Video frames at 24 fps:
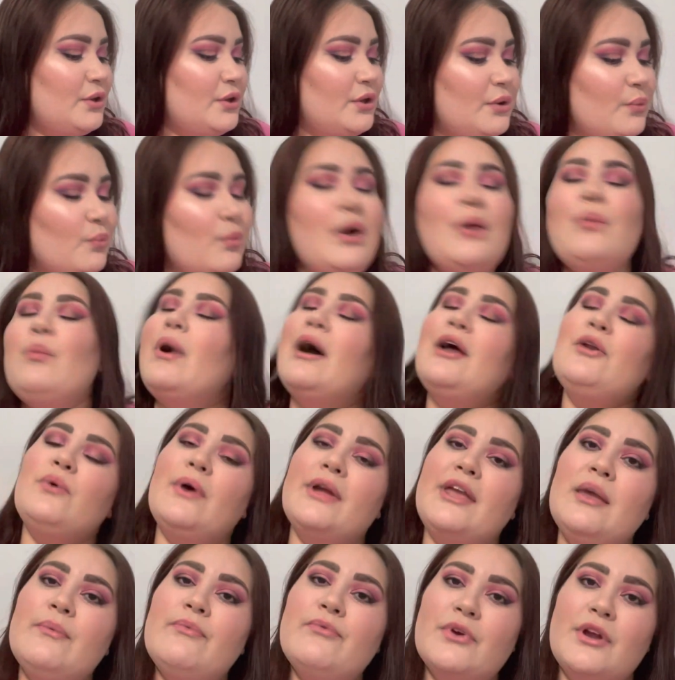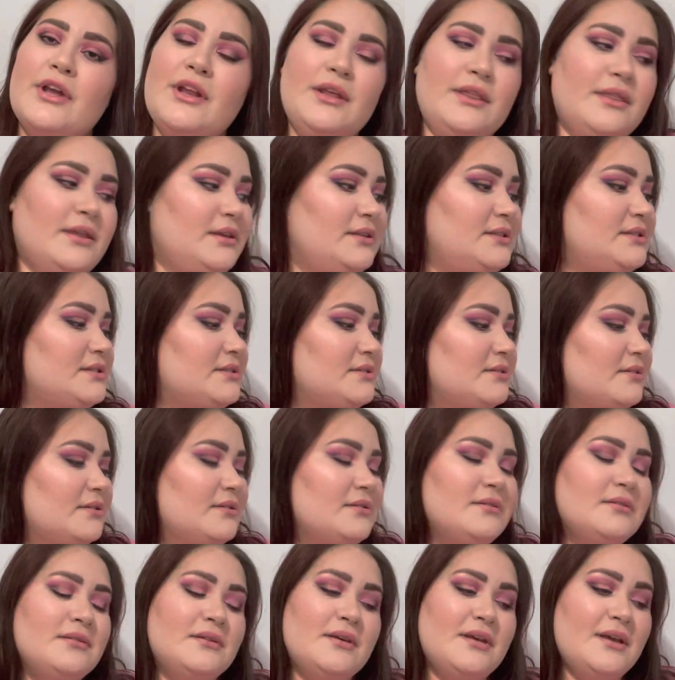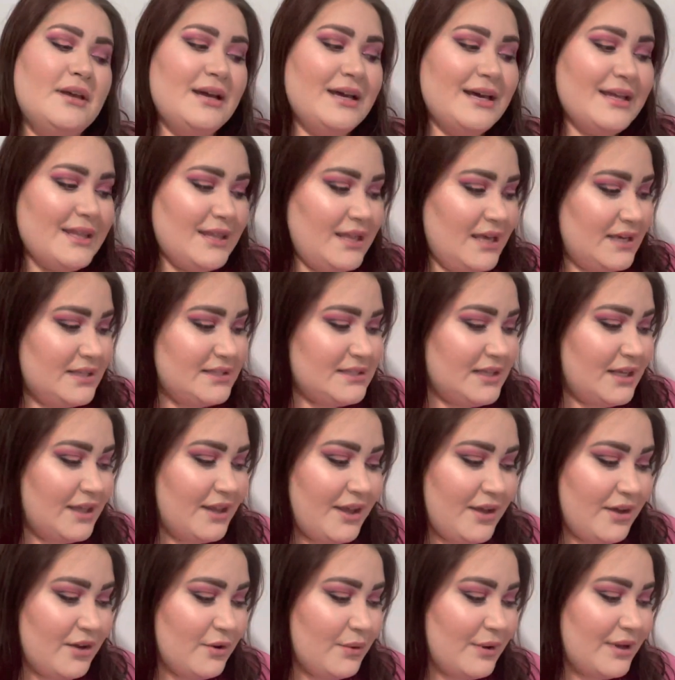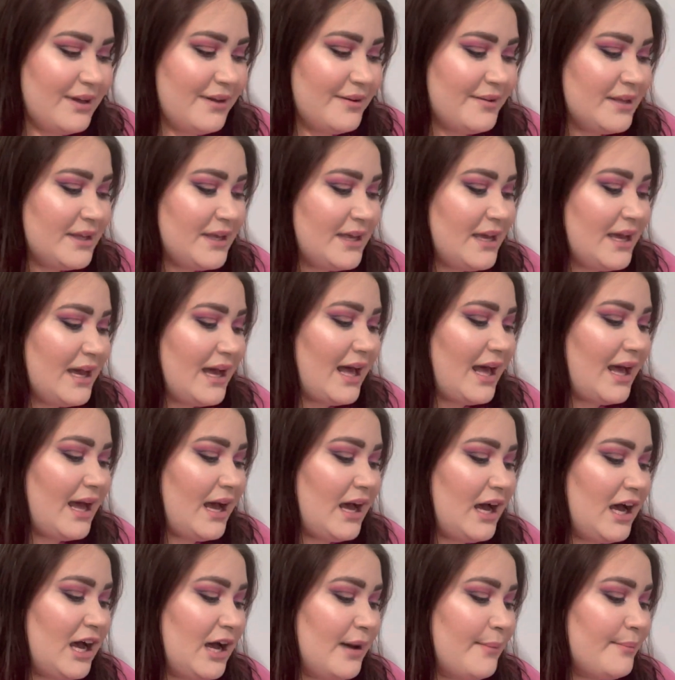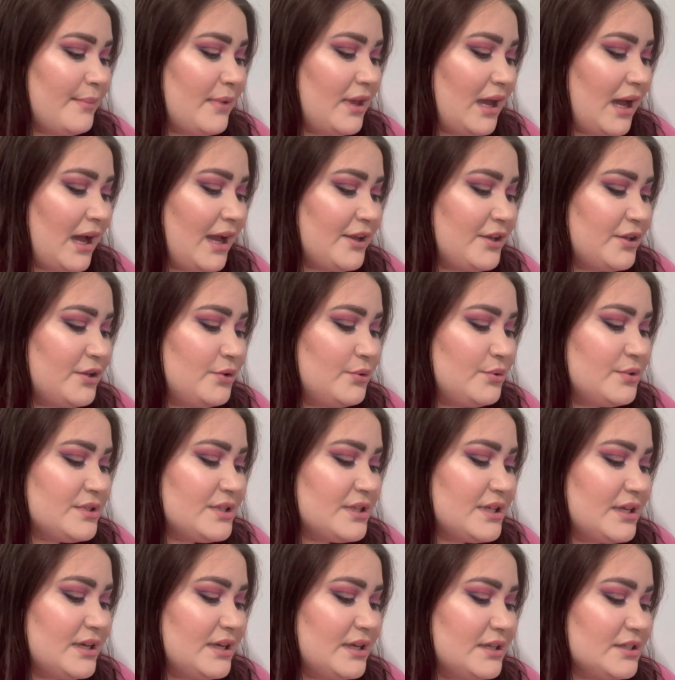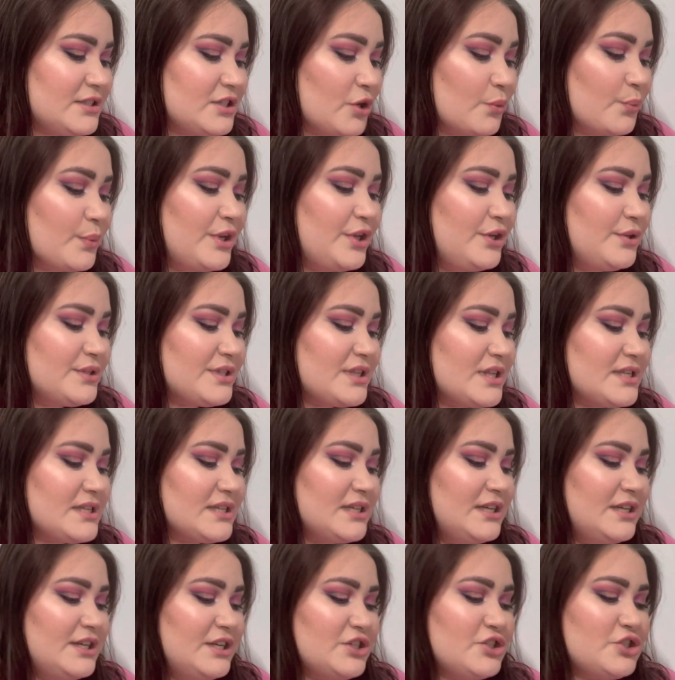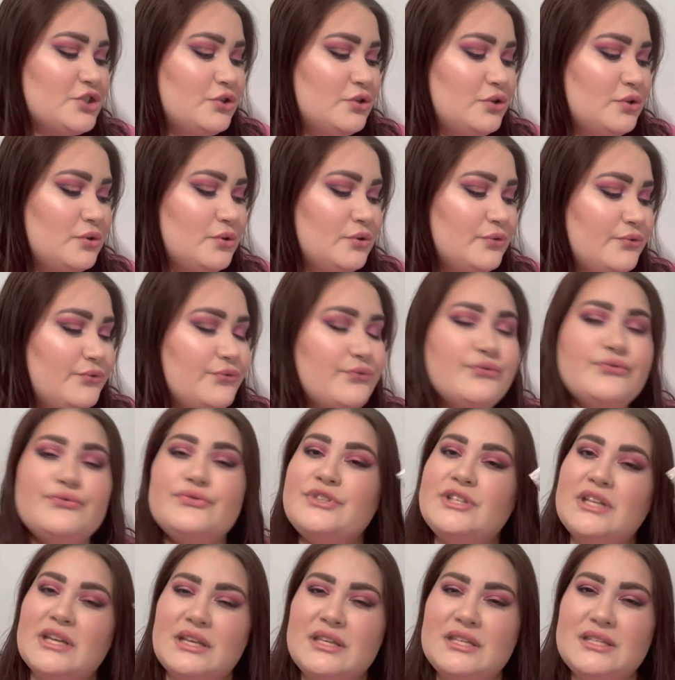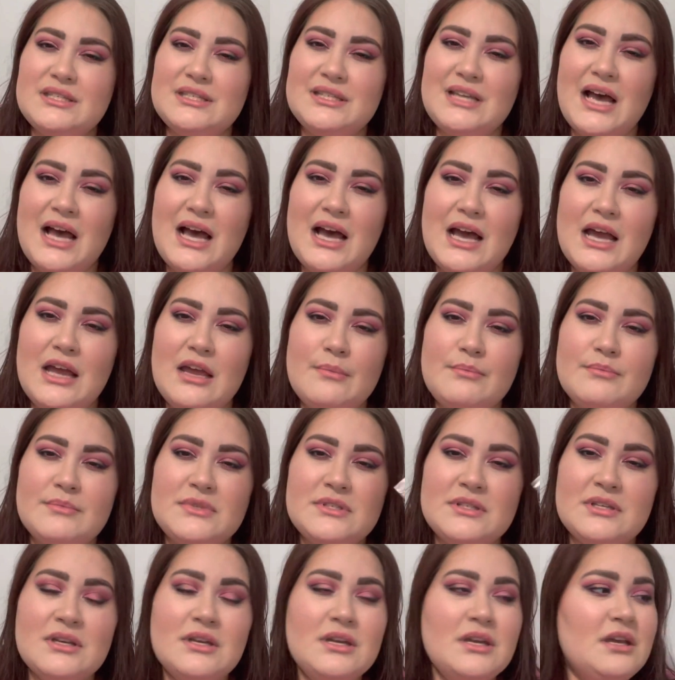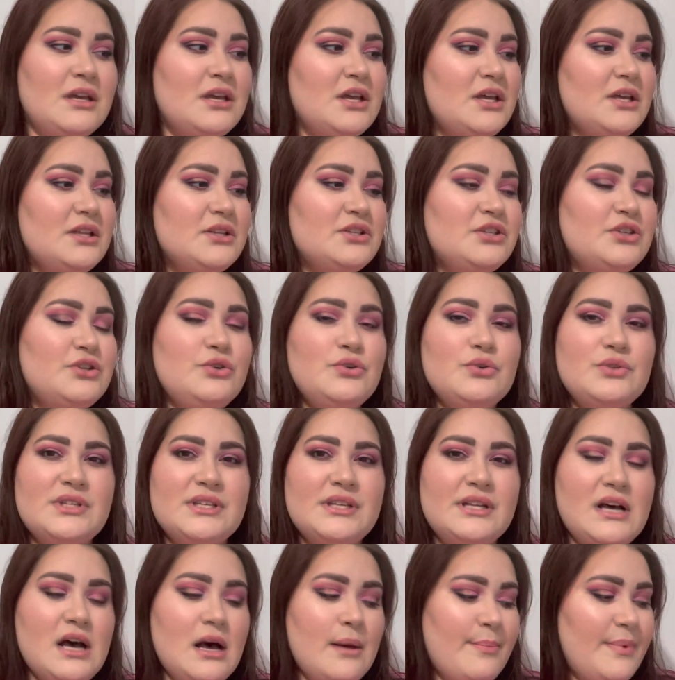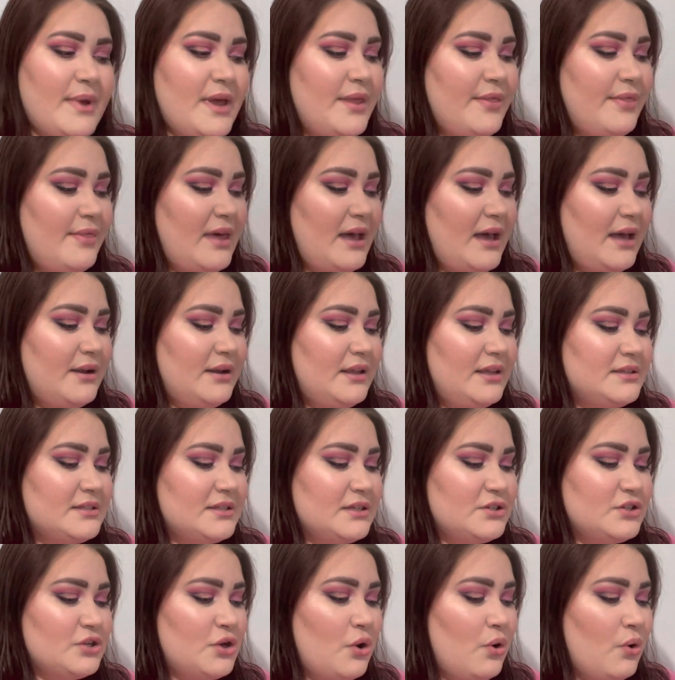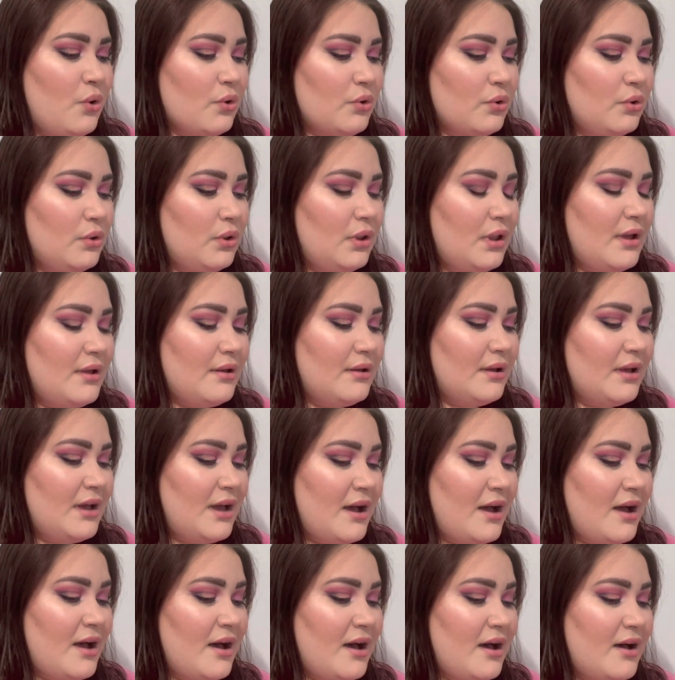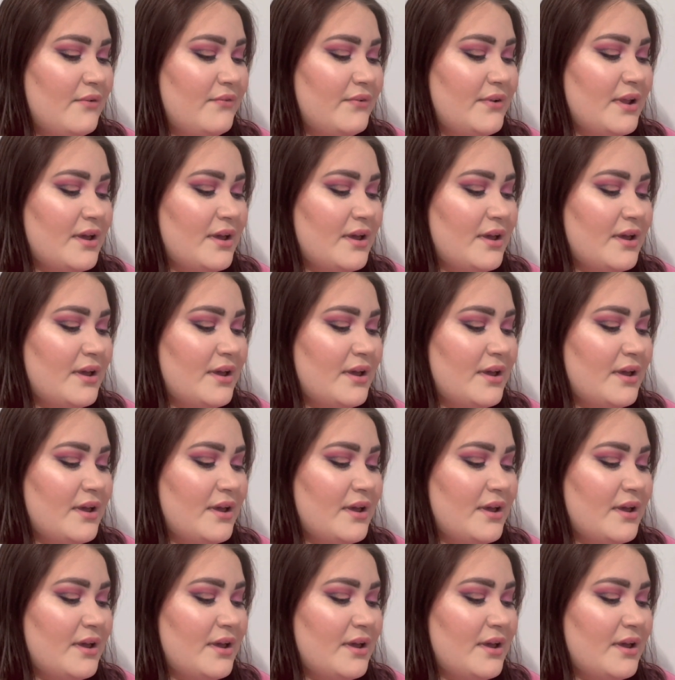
Well, why do I keep forgetting this? Hello. I use this, or we use this an additional 6 times to use it up, and that is a total of